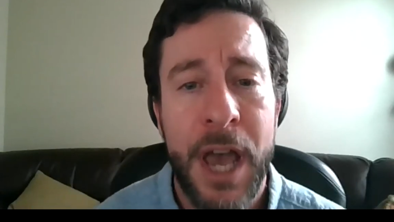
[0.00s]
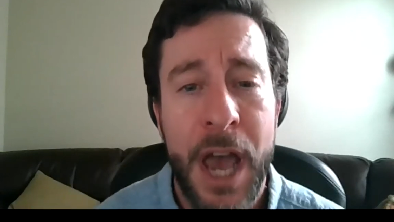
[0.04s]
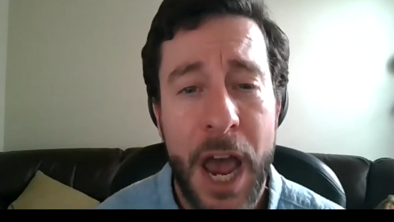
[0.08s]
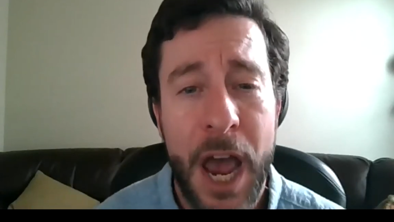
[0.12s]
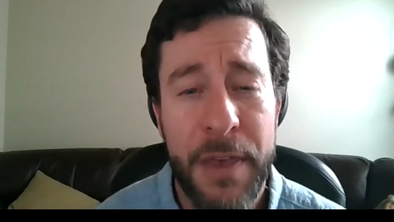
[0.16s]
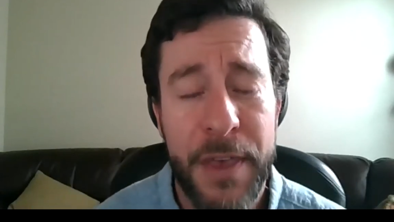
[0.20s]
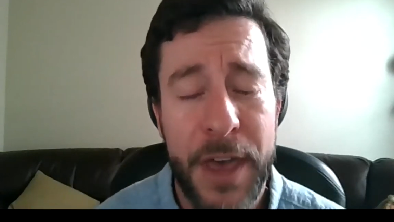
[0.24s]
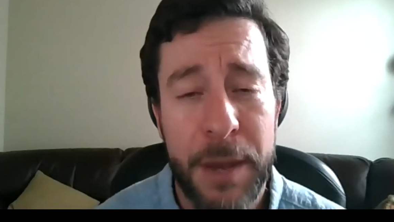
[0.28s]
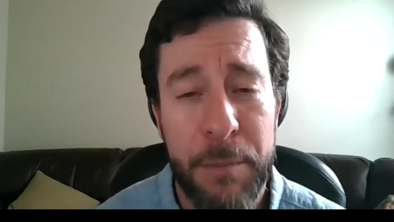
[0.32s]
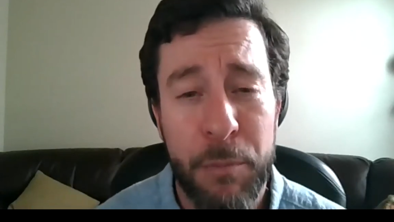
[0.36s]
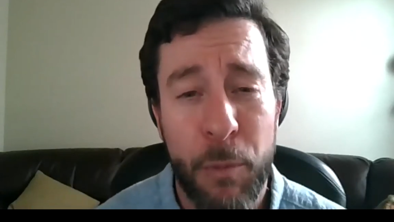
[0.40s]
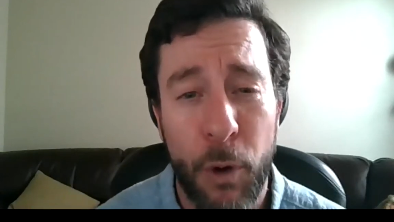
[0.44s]

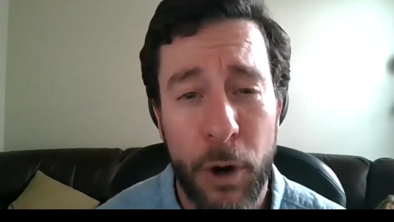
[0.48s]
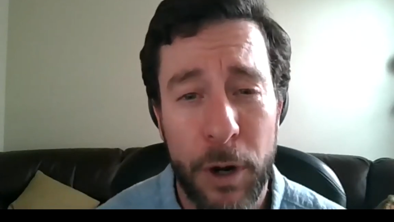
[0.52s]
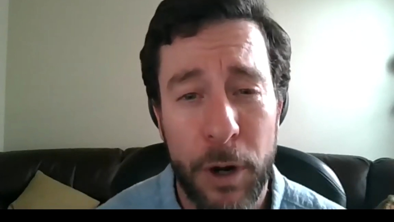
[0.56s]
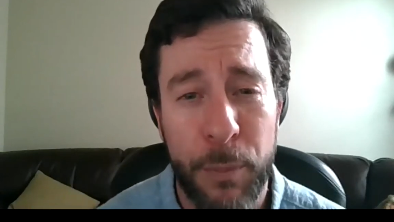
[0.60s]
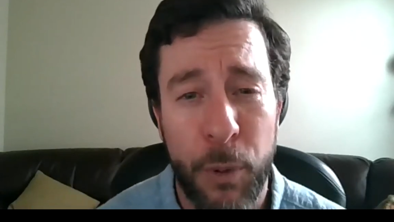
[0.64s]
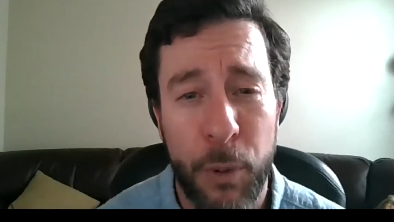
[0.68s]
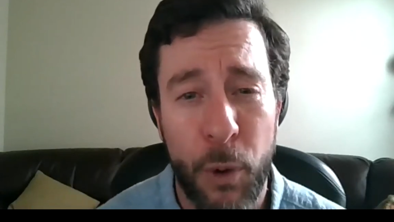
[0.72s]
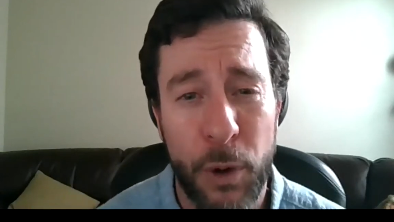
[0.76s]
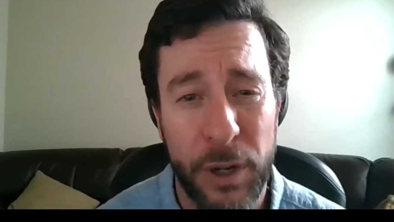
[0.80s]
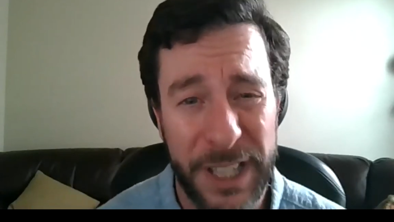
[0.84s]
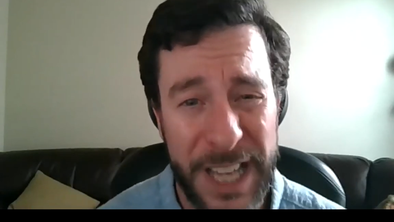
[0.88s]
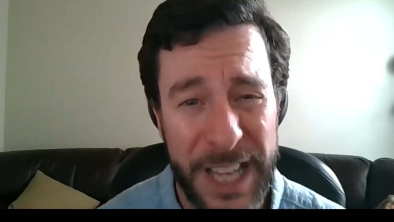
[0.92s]
And then more
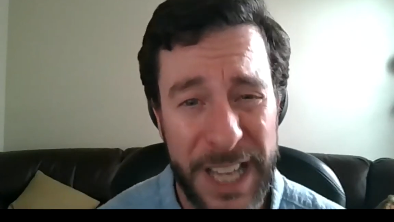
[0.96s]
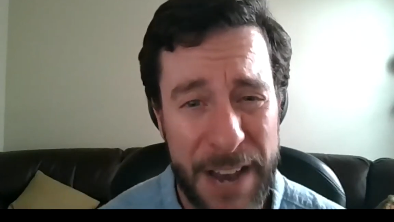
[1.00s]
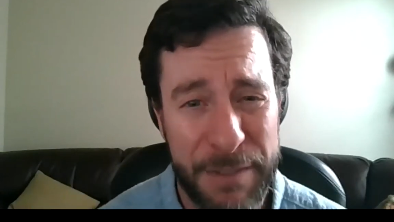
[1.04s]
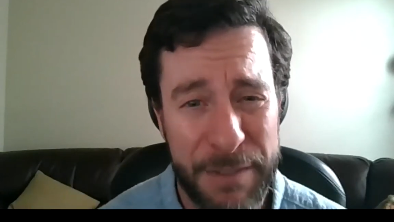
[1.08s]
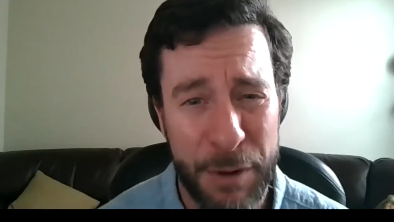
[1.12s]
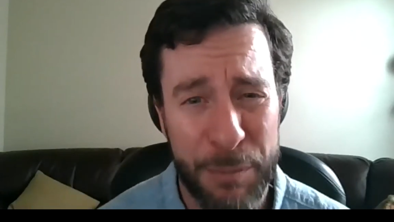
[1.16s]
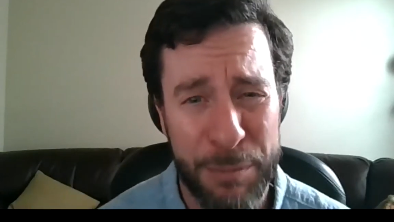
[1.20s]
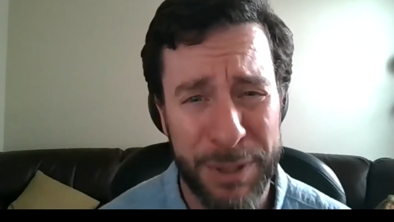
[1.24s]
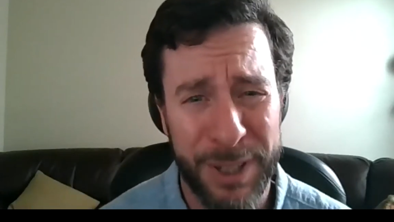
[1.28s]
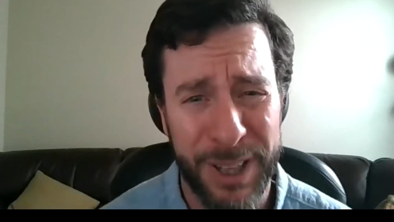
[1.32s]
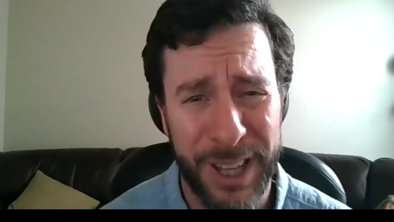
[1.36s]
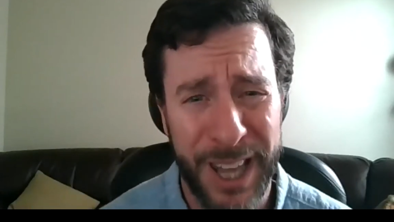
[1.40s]
importantly, have
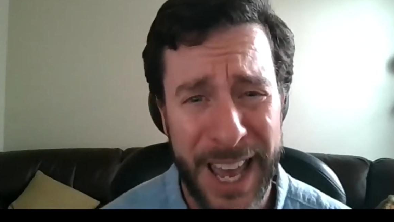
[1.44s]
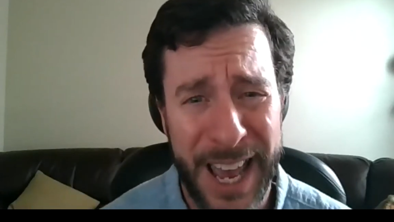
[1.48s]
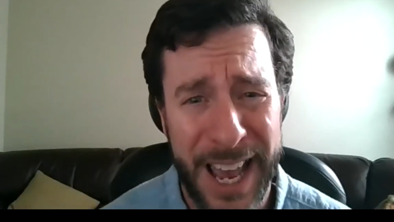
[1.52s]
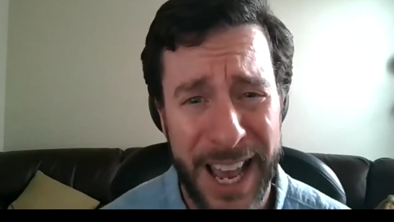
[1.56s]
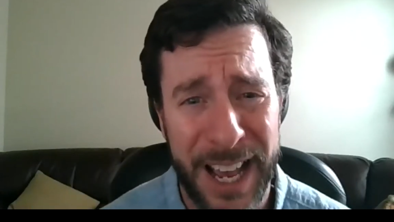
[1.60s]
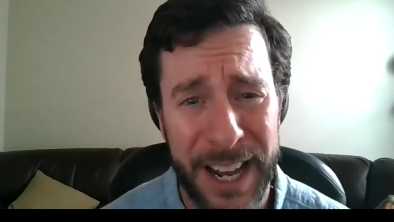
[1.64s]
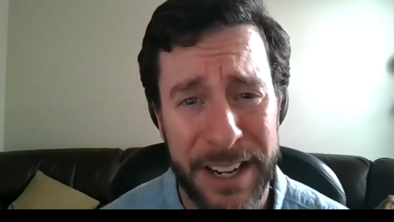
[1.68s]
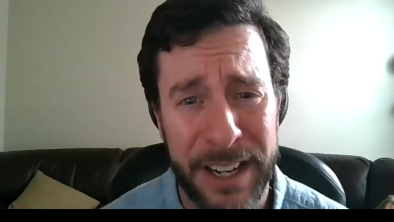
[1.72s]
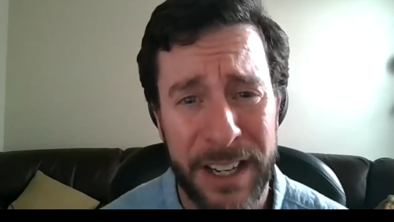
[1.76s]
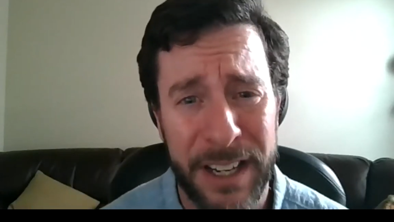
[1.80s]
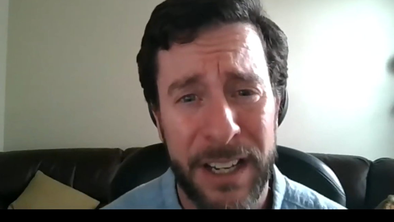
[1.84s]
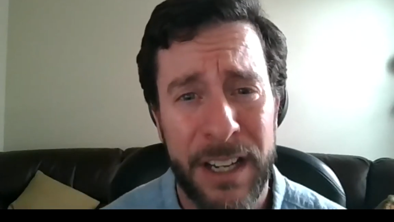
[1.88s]
a
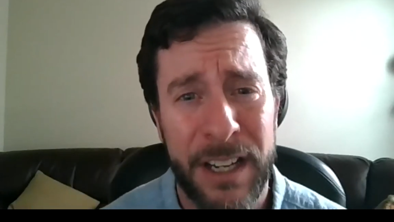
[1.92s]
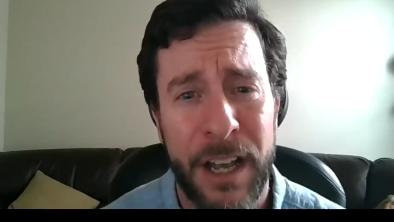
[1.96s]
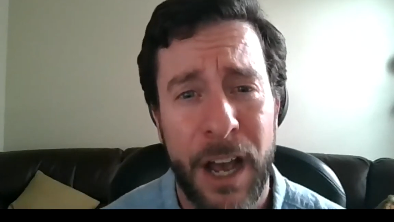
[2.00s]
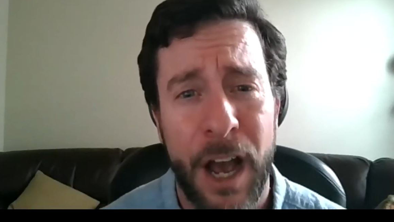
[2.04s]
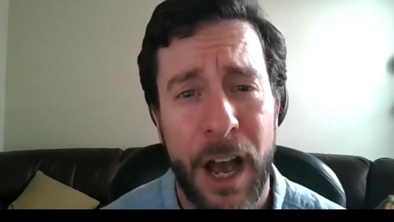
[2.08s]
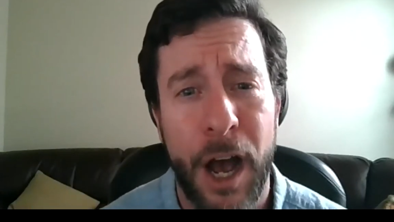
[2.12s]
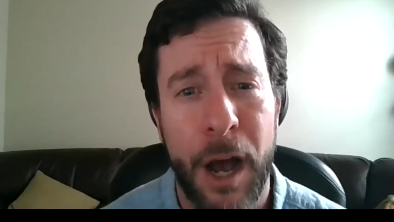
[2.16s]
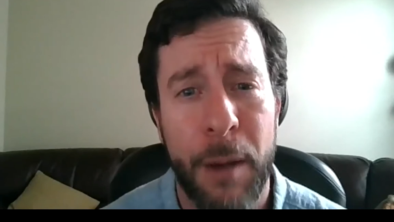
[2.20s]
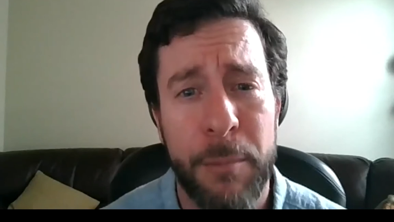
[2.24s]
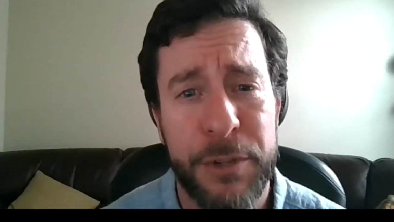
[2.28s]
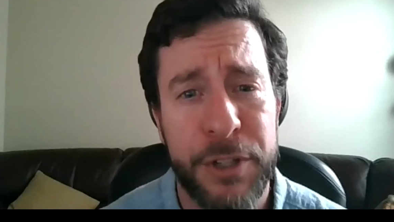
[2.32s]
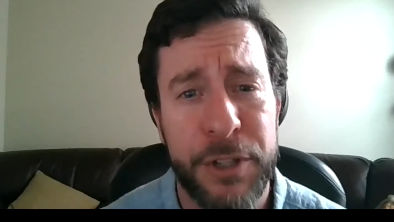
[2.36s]
plan
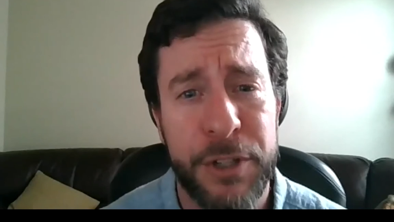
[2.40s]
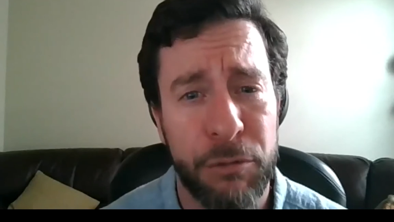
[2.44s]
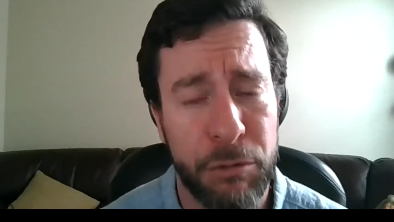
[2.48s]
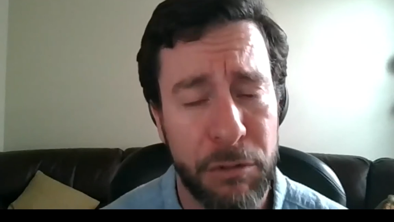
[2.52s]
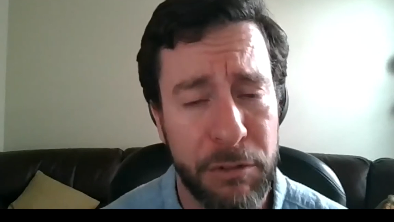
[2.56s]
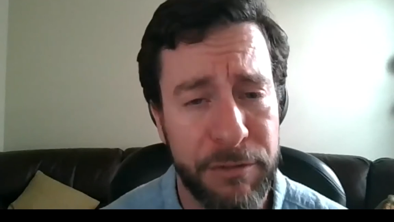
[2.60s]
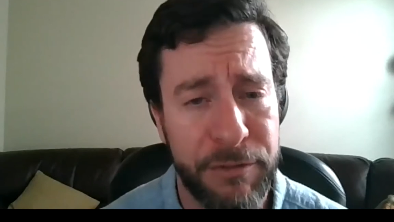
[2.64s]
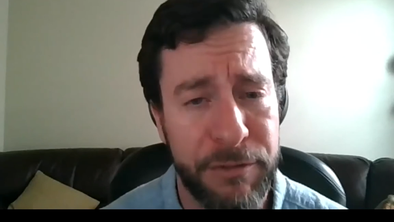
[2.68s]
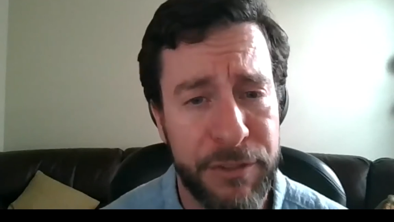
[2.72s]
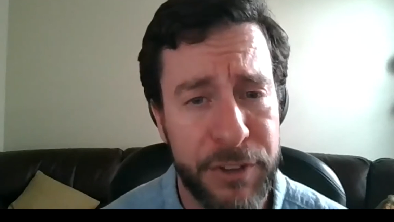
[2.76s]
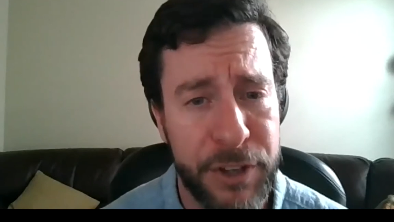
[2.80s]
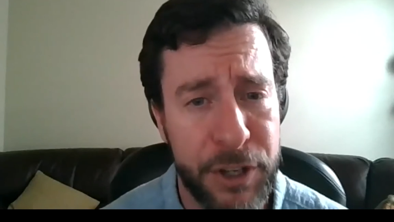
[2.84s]
to
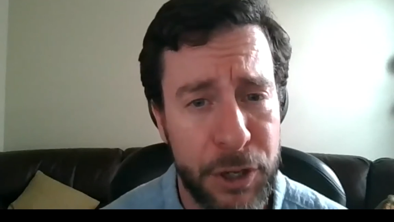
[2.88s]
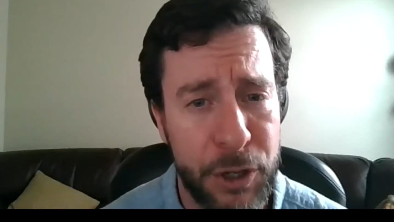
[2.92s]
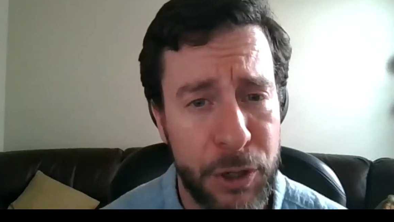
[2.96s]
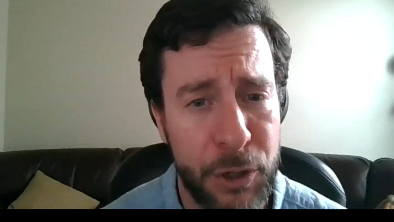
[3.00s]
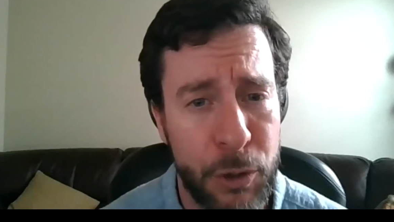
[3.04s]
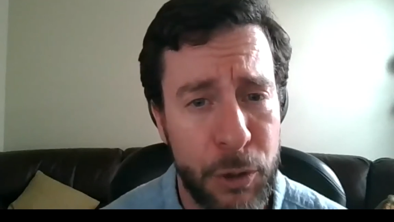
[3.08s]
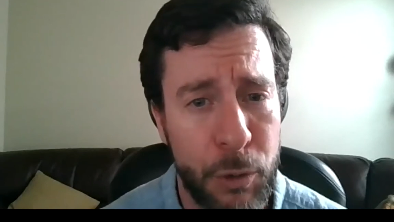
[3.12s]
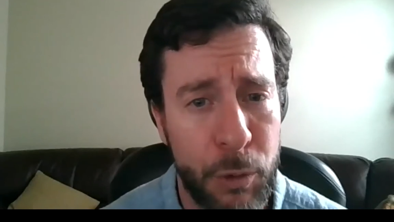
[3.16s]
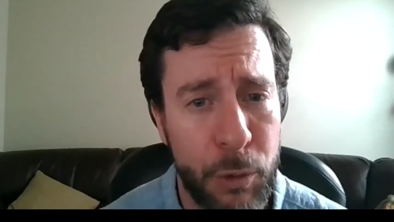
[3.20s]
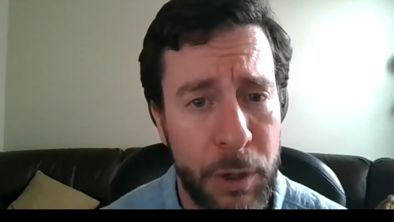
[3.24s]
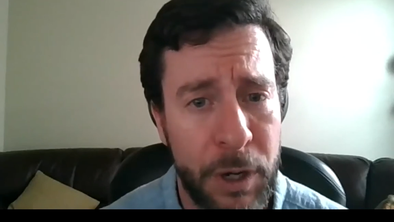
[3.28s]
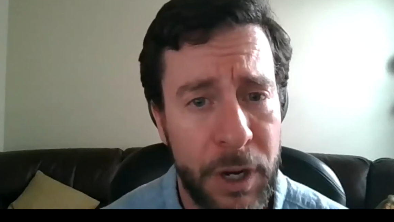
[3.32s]

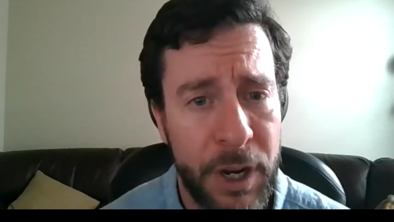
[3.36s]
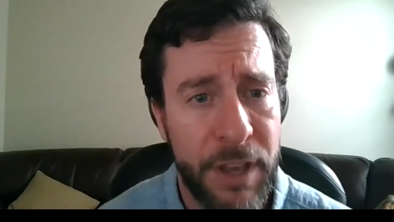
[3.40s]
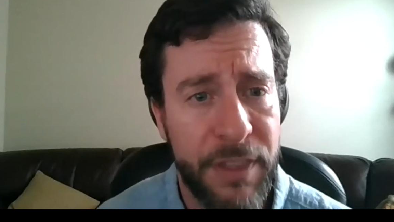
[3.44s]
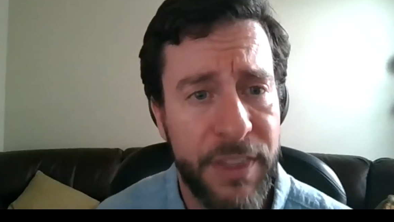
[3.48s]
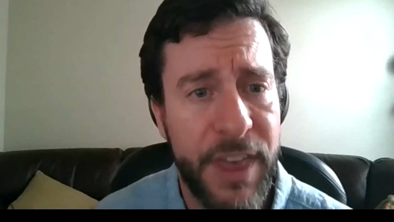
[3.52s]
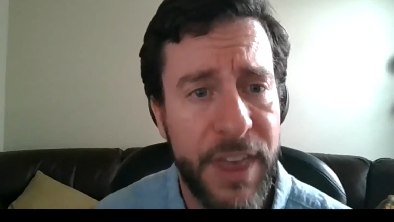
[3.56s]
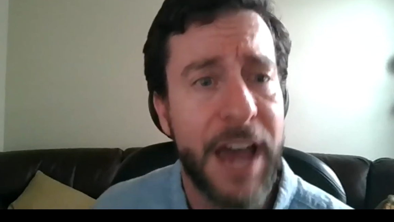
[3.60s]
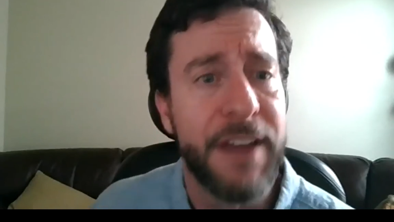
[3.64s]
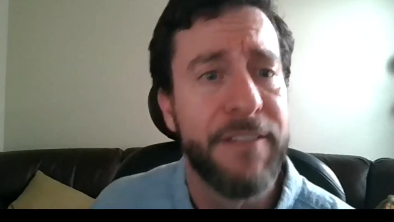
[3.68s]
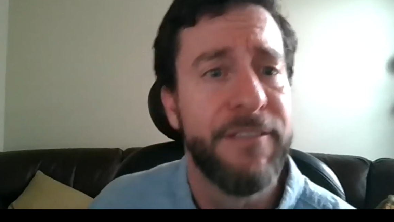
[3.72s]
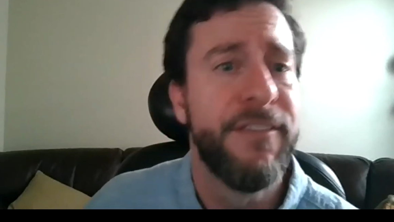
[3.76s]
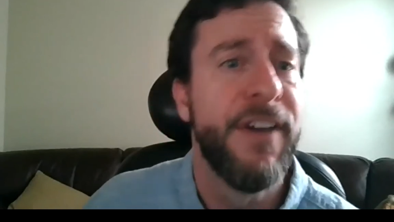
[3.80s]
review
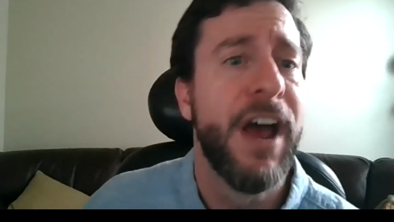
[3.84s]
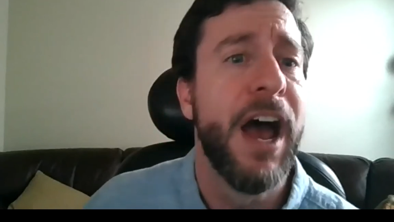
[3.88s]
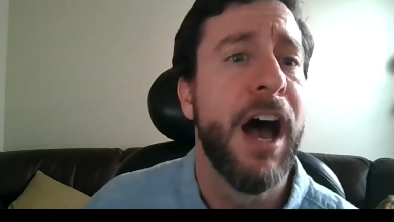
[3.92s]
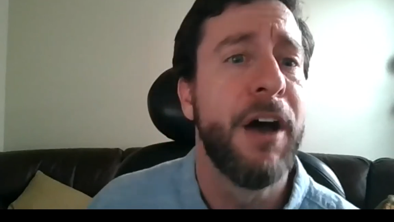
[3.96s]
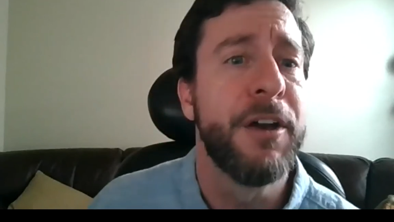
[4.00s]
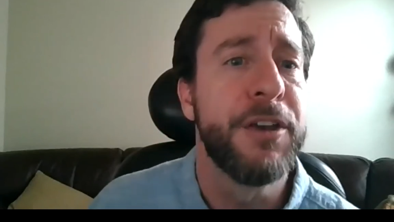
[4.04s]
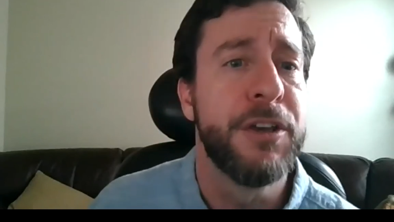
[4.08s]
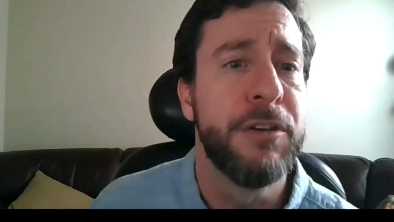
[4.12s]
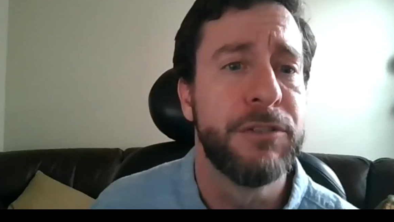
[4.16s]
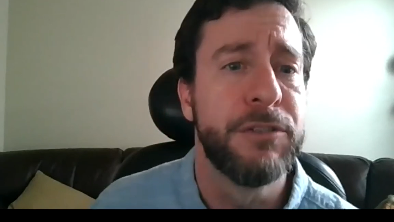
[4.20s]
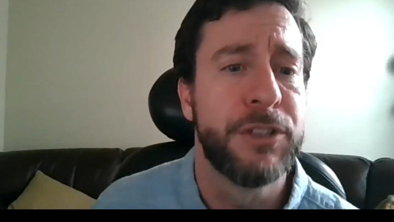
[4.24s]
that value.